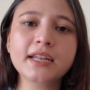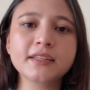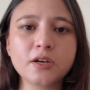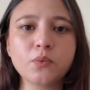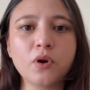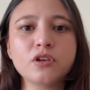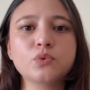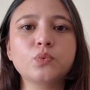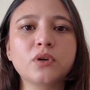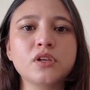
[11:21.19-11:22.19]
all that there
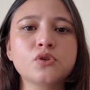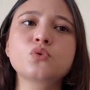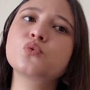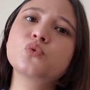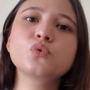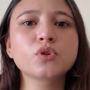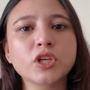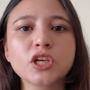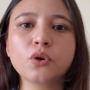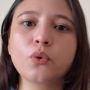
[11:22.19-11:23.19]
was 2
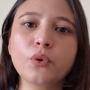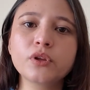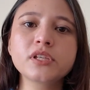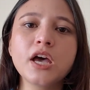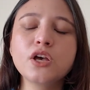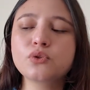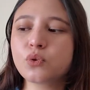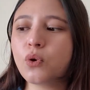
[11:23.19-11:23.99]
to 3 goals.